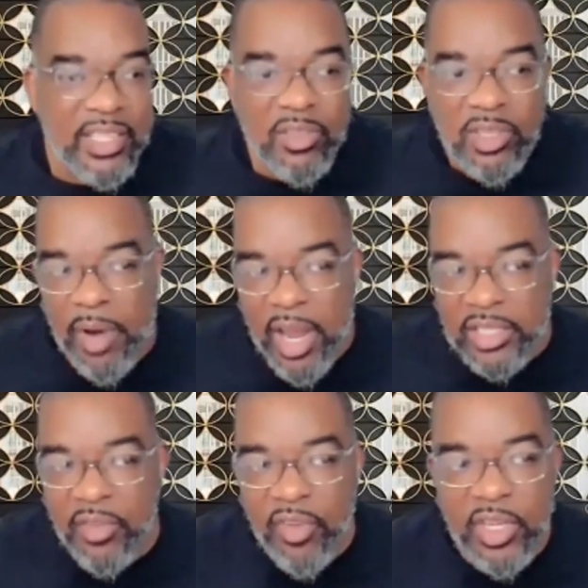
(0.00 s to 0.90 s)
So some are
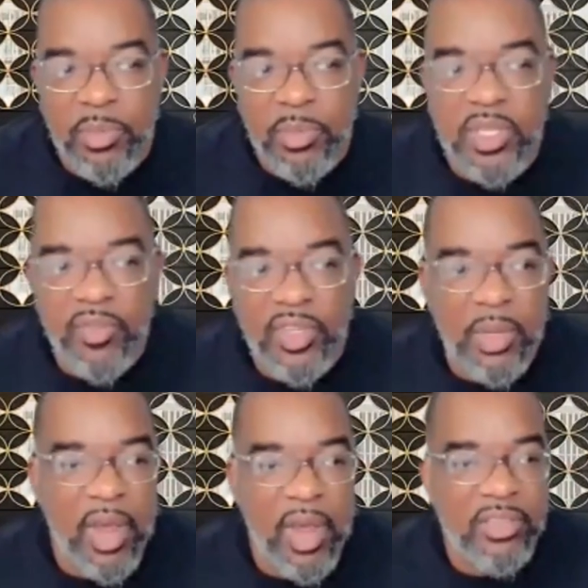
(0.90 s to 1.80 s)
asking very specific,
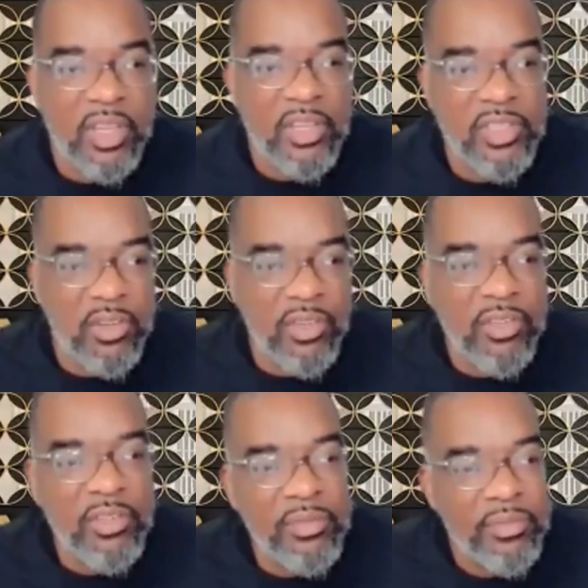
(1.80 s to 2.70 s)
some are asking general.